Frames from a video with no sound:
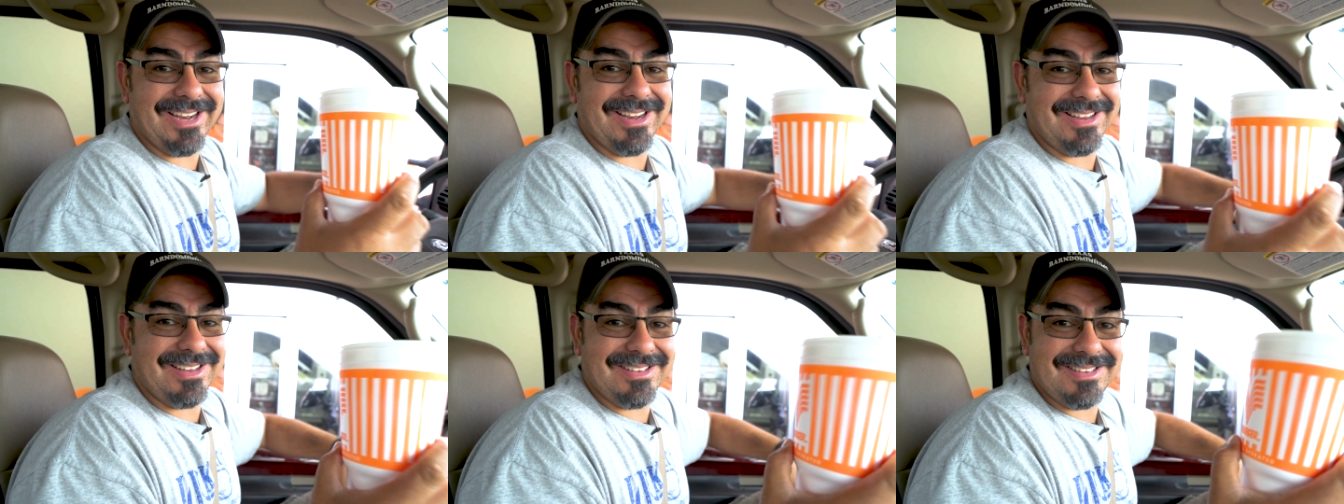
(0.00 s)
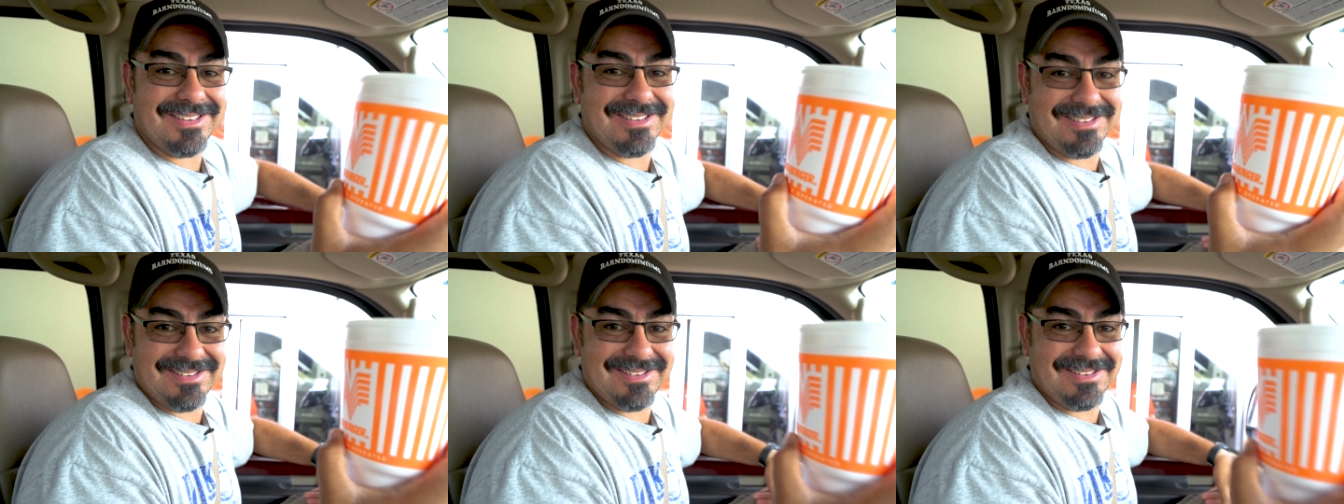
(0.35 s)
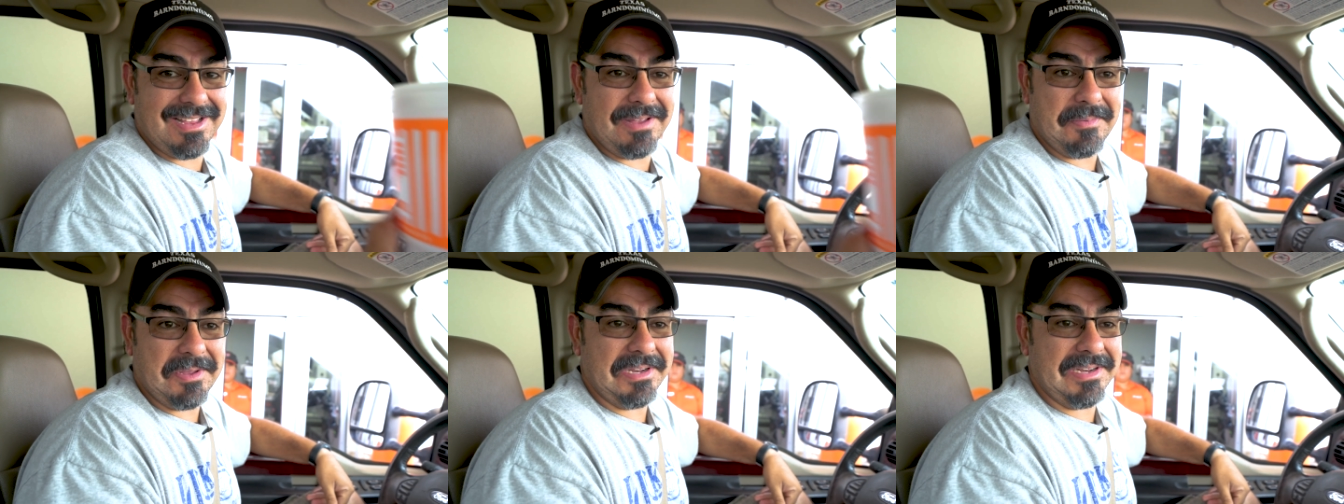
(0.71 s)

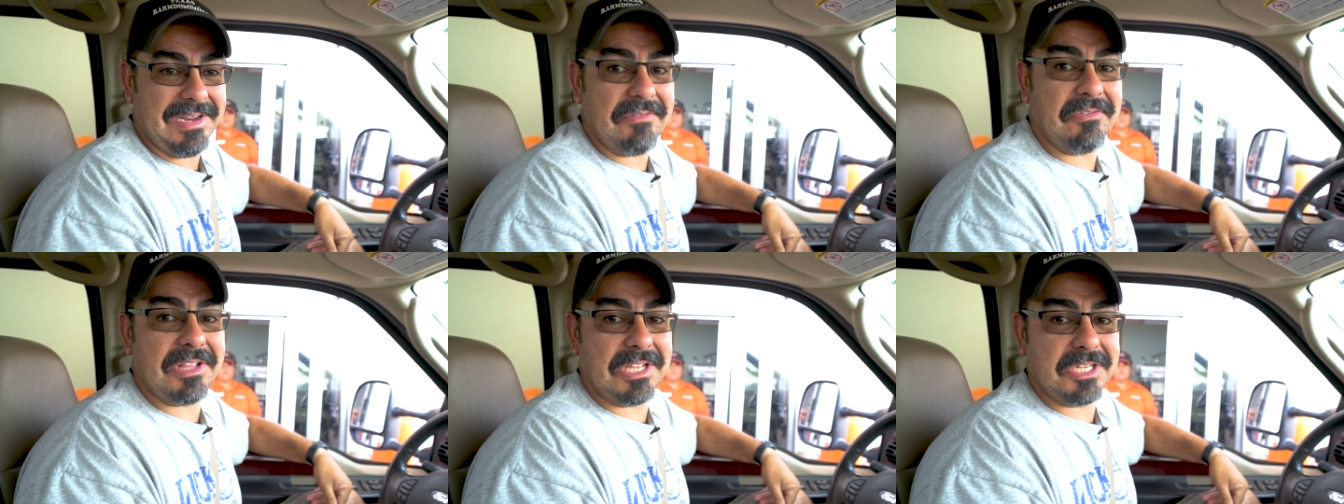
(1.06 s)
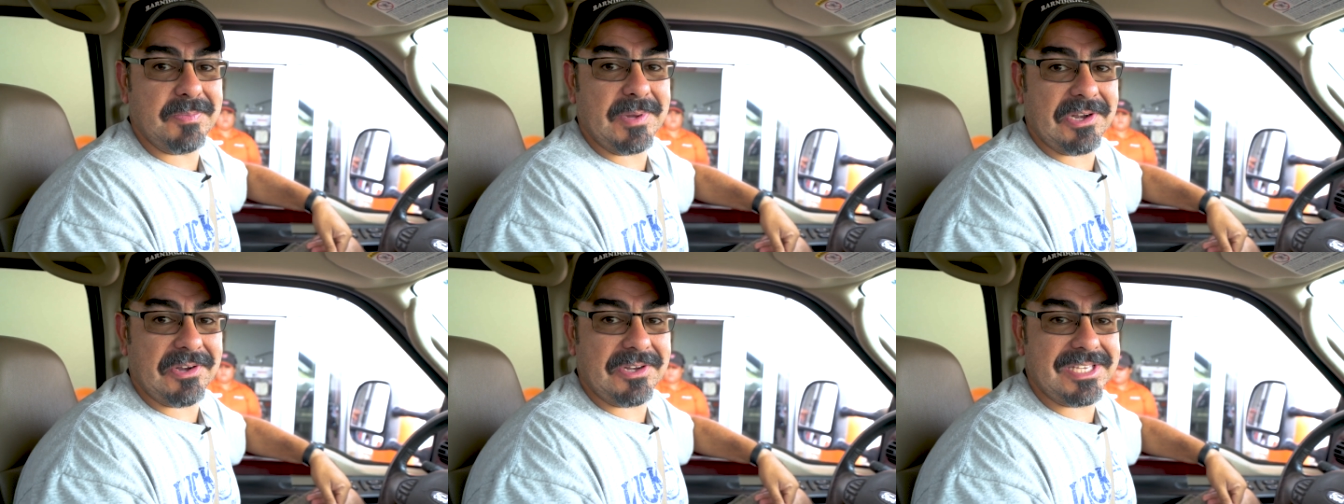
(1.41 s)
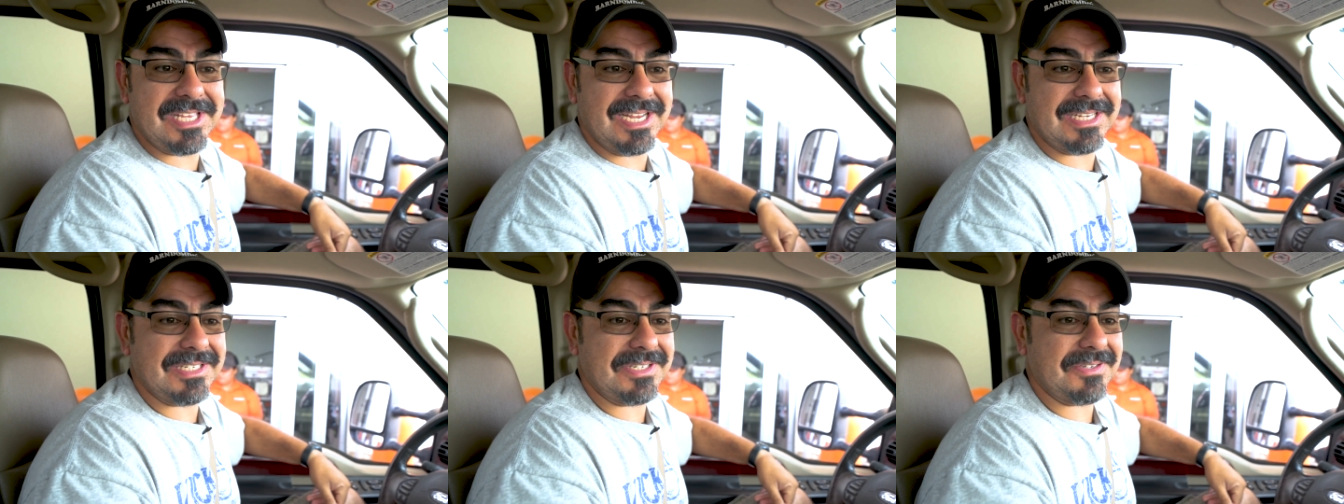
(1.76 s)
I mean, everything's bigger in
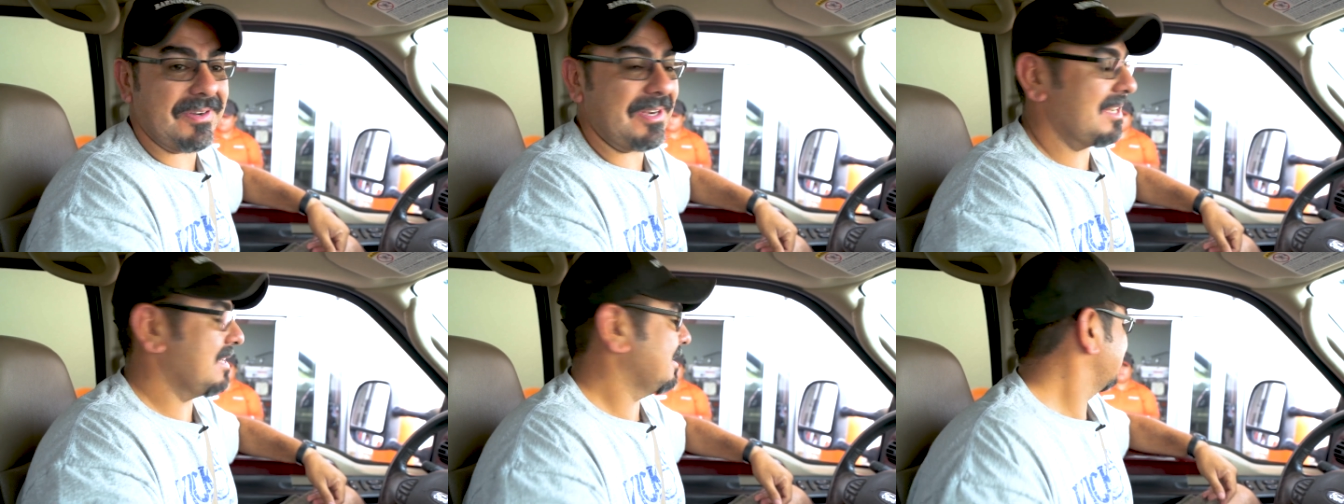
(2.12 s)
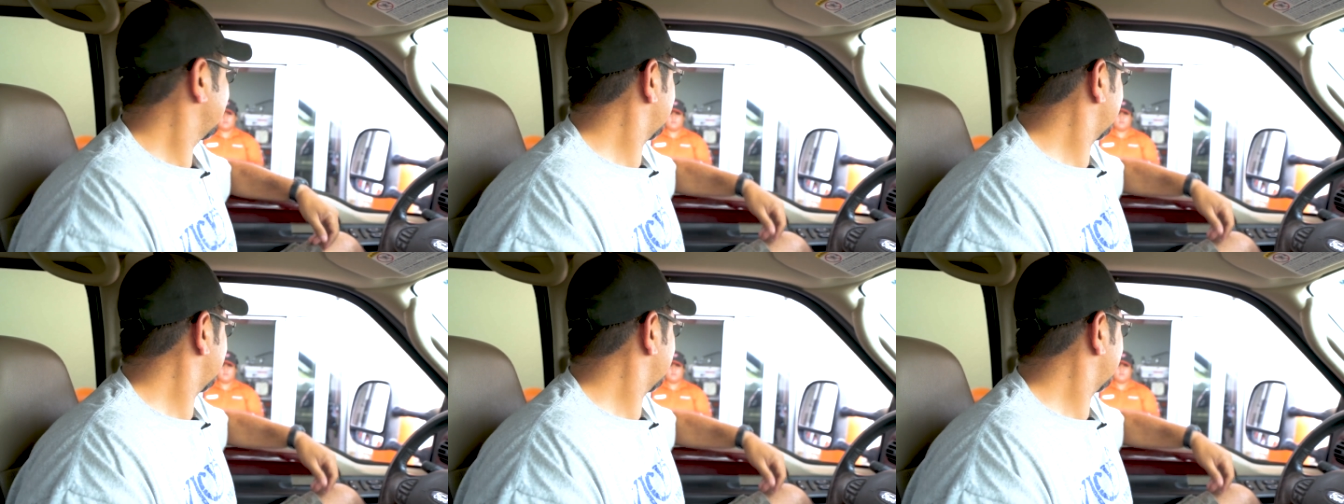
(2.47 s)
Texas, right?